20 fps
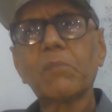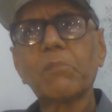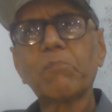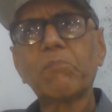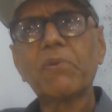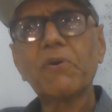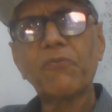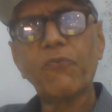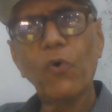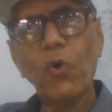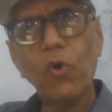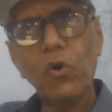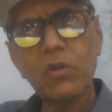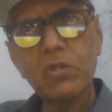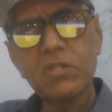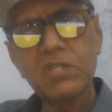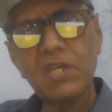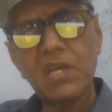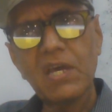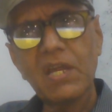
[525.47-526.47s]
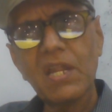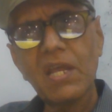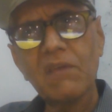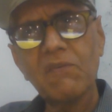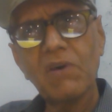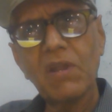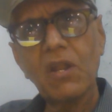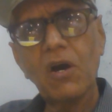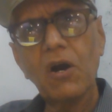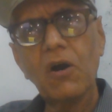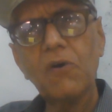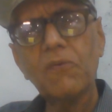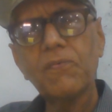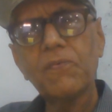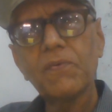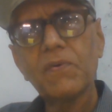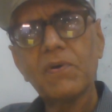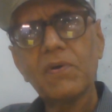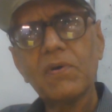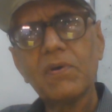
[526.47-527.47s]
Before the arrival
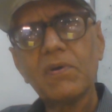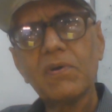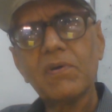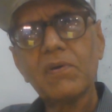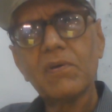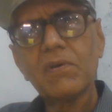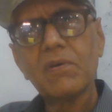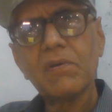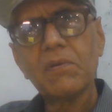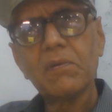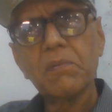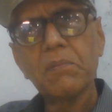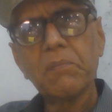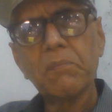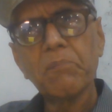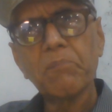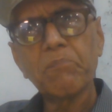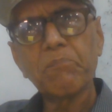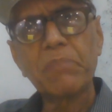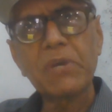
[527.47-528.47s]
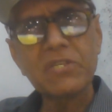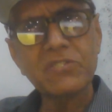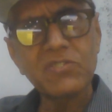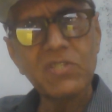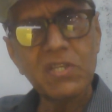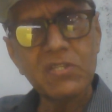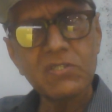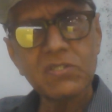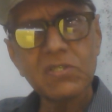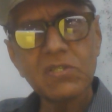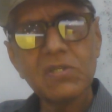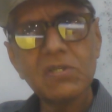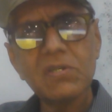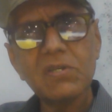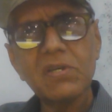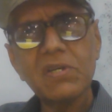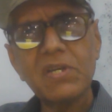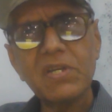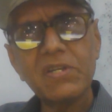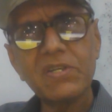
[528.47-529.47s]
of business
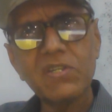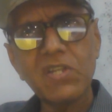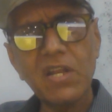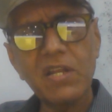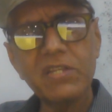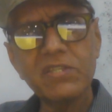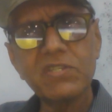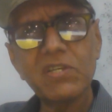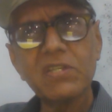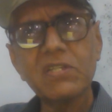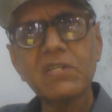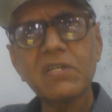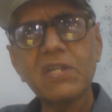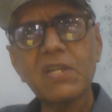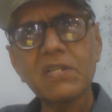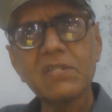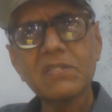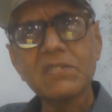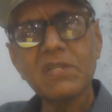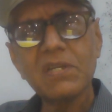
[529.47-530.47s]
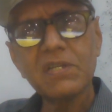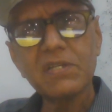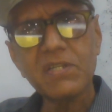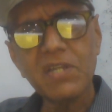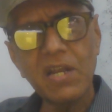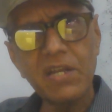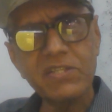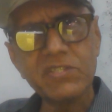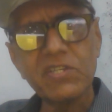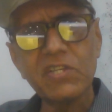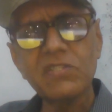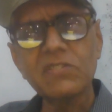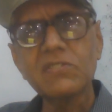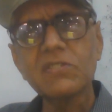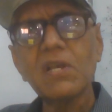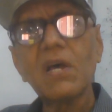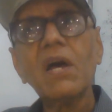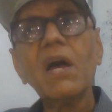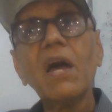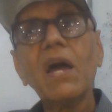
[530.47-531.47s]
intelligence
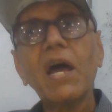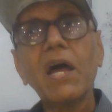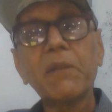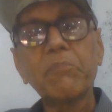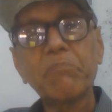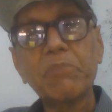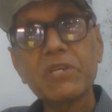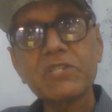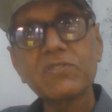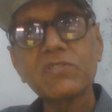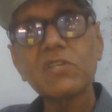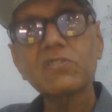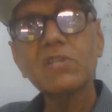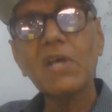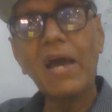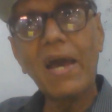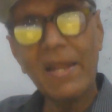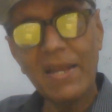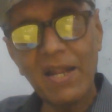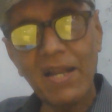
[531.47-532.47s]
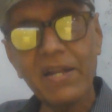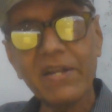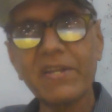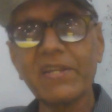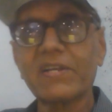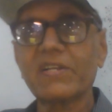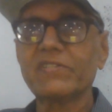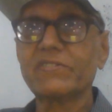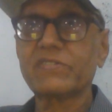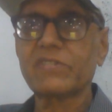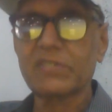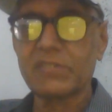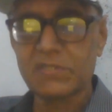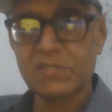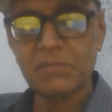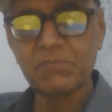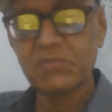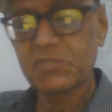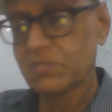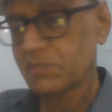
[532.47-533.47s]
and business analytical
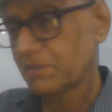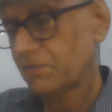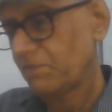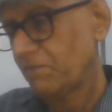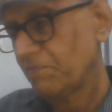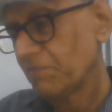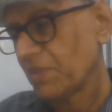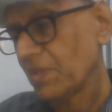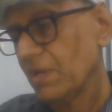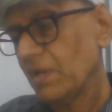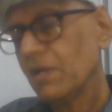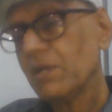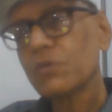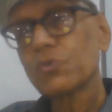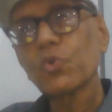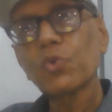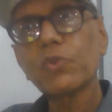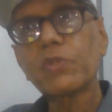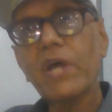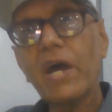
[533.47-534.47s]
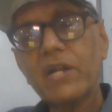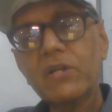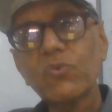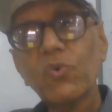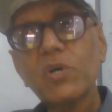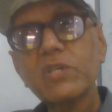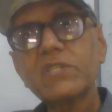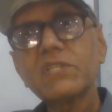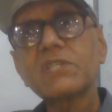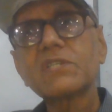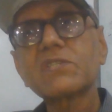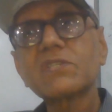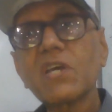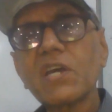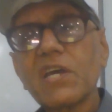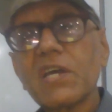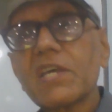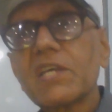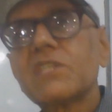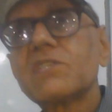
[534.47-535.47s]
systems. So that was the
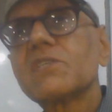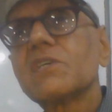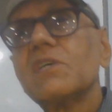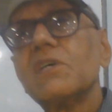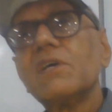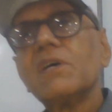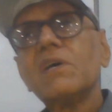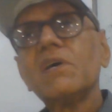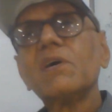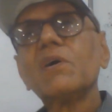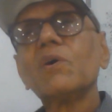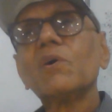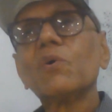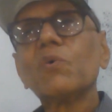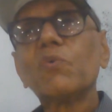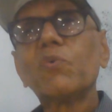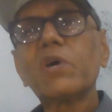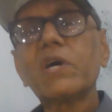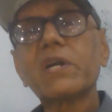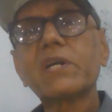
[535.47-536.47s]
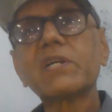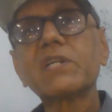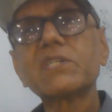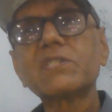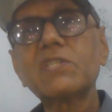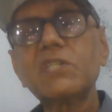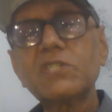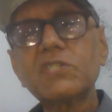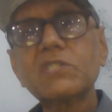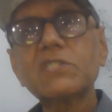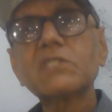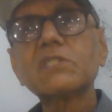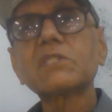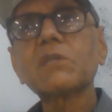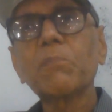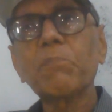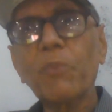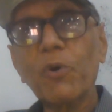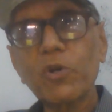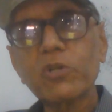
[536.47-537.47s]
stage where decision
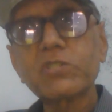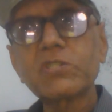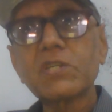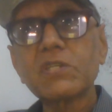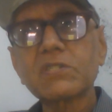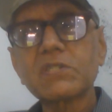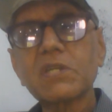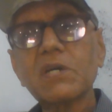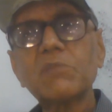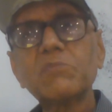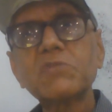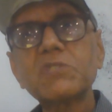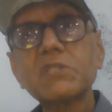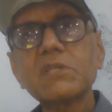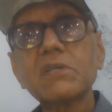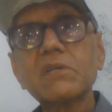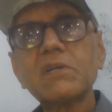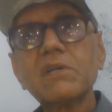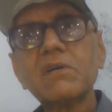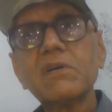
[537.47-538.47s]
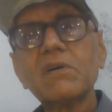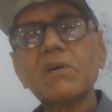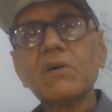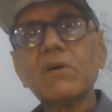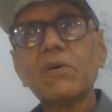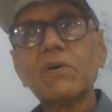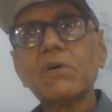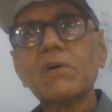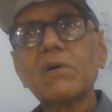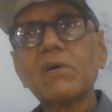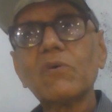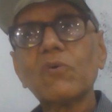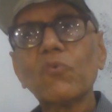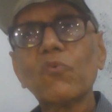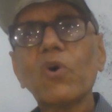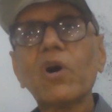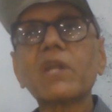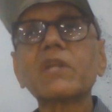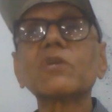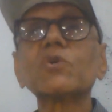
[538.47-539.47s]
support systems
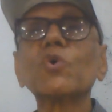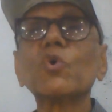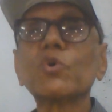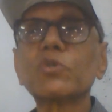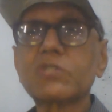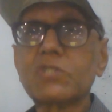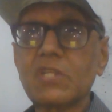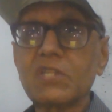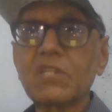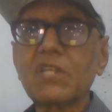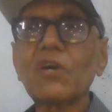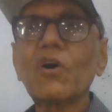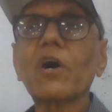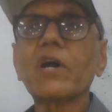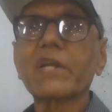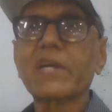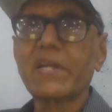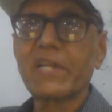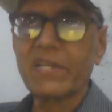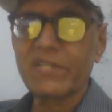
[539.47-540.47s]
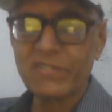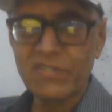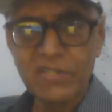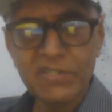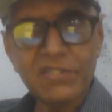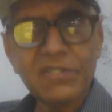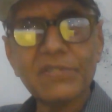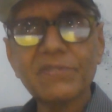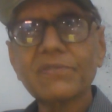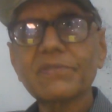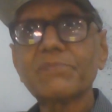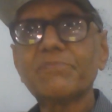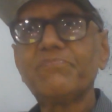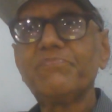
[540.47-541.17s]
were used in the organizations.